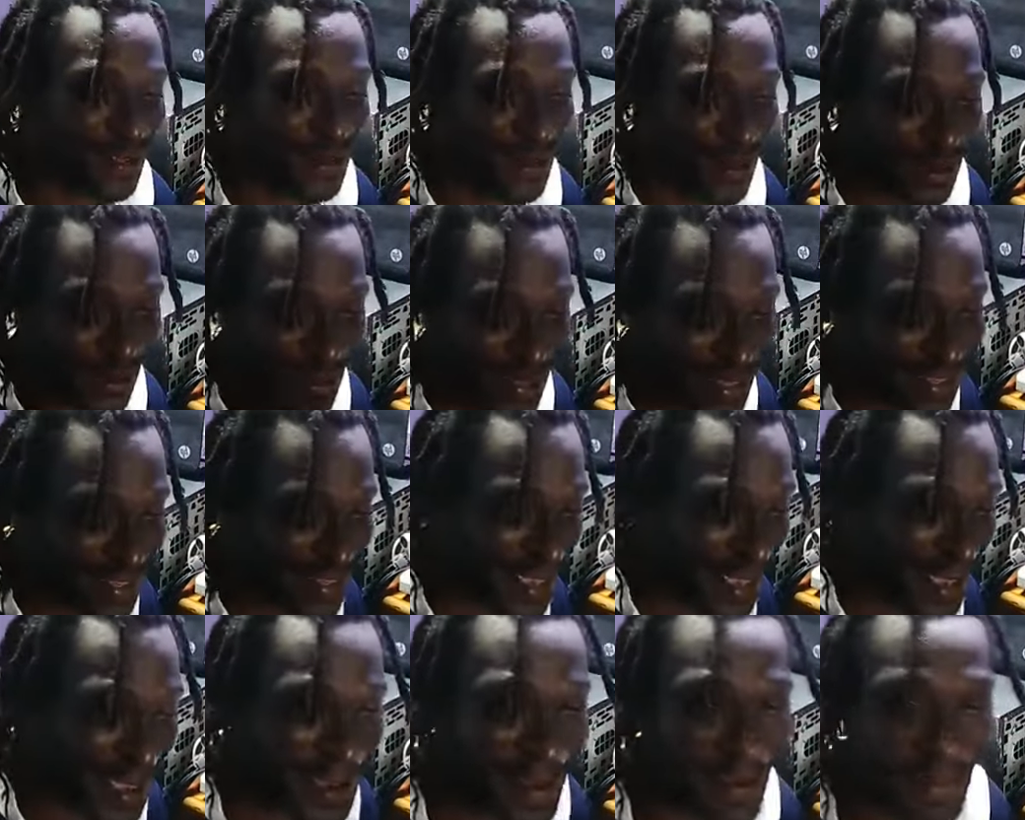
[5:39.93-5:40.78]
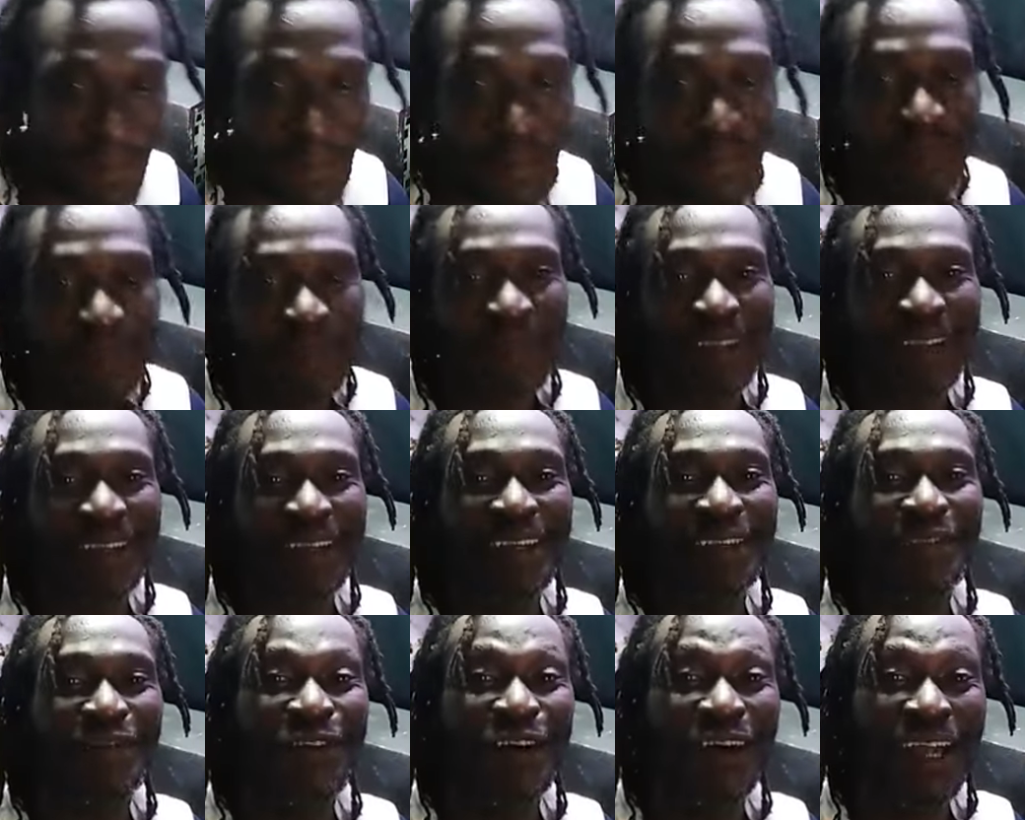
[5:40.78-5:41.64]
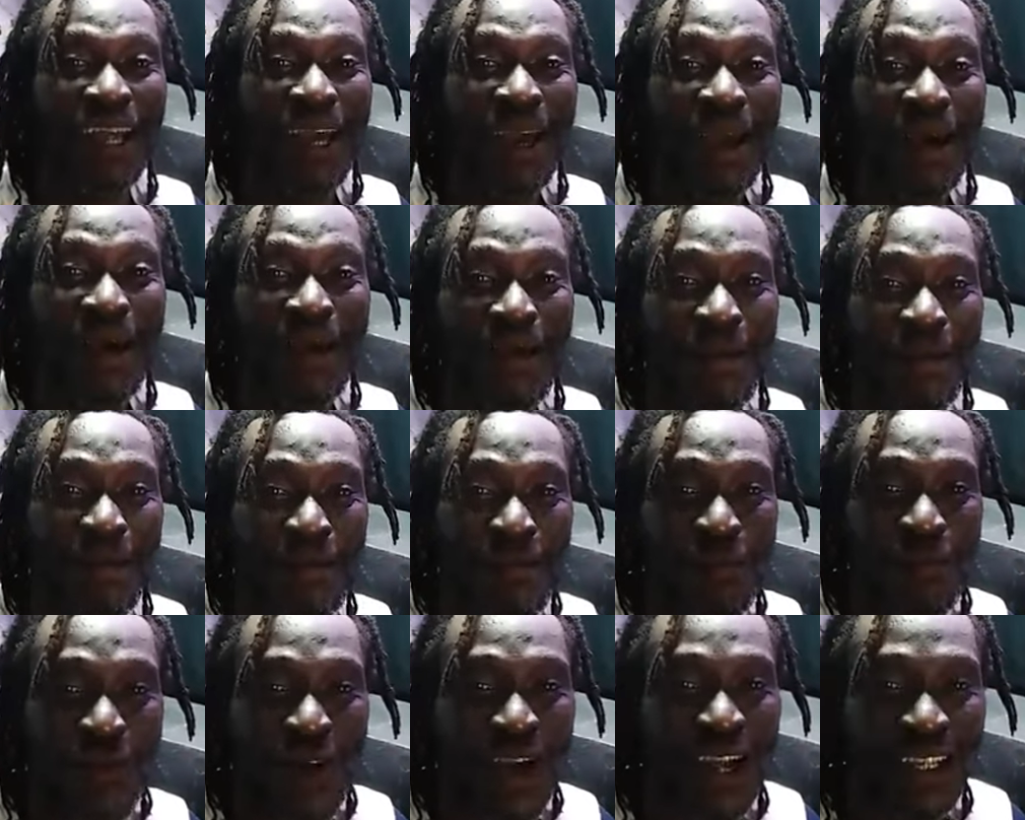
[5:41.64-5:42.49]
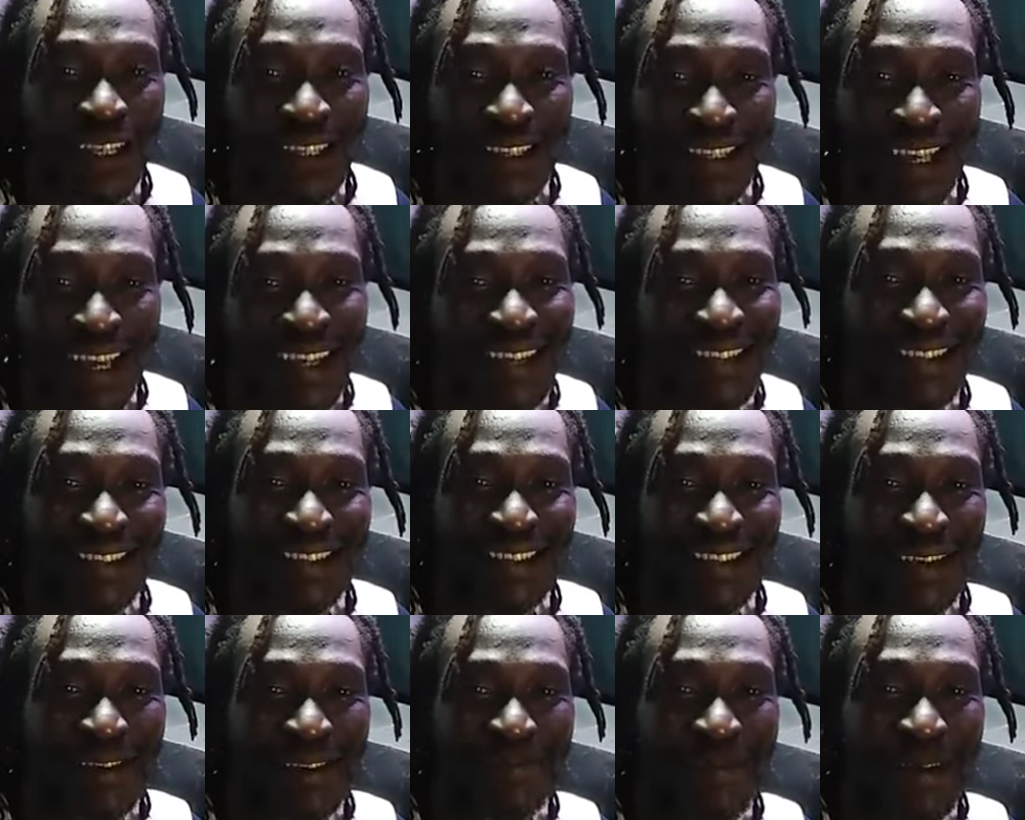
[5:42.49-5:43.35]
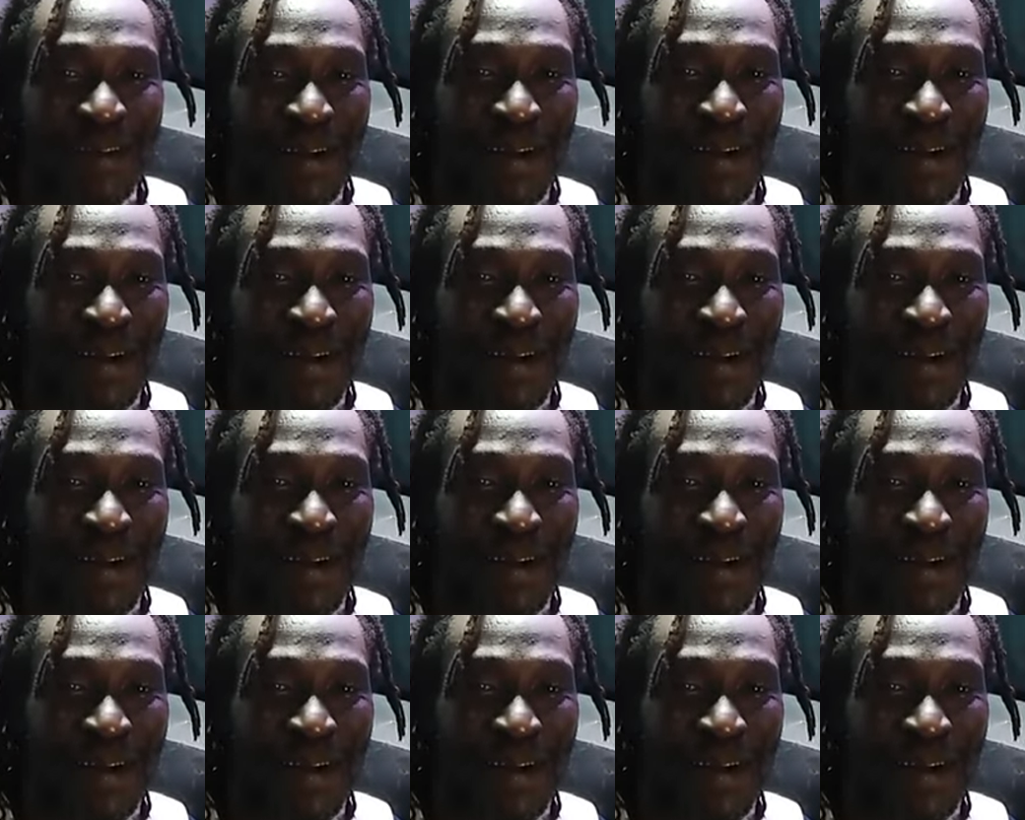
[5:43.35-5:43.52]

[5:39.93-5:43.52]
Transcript: notes them, you forget points as still.